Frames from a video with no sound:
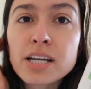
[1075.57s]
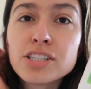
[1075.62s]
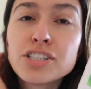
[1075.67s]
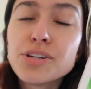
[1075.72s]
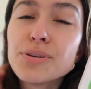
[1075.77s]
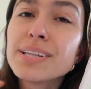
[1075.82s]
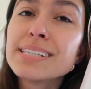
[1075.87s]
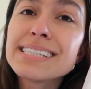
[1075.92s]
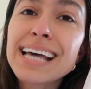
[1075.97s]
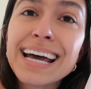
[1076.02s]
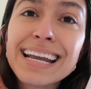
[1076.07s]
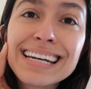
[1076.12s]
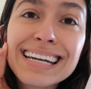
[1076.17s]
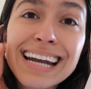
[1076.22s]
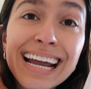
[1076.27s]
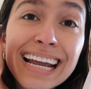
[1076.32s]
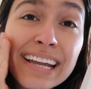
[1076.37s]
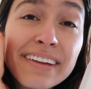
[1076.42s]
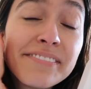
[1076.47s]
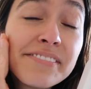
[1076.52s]
Do this at
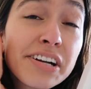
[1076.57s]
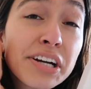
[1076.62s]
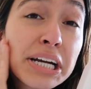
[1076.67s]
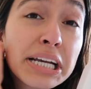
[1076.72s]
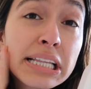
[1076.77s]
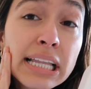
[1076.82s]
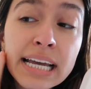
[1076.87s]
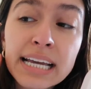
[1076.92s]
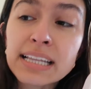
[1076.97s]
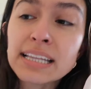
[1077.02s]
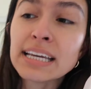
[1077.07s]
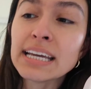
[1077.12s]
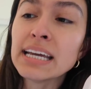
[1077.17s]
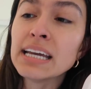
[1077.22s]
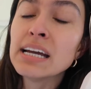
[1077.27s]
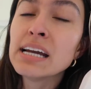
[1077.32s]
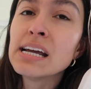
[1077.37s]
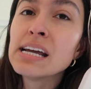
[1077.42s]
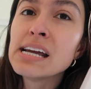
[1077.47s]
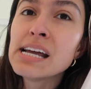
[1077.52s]
night very
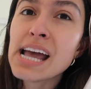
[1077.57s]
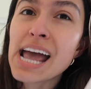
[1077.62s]
lightly.